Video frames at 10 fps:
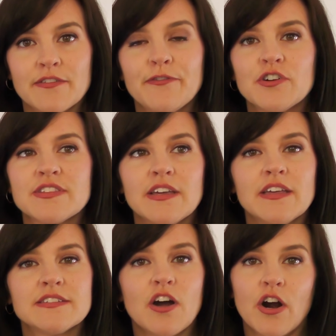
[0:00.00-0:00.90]
The first thing
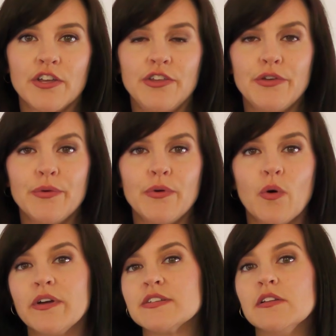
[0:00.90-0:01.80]
is, are you
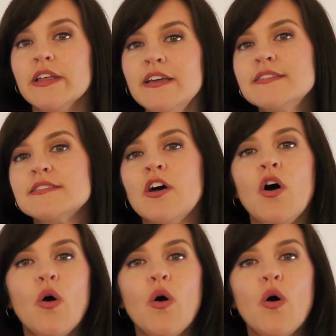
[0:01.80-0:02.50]
going to lease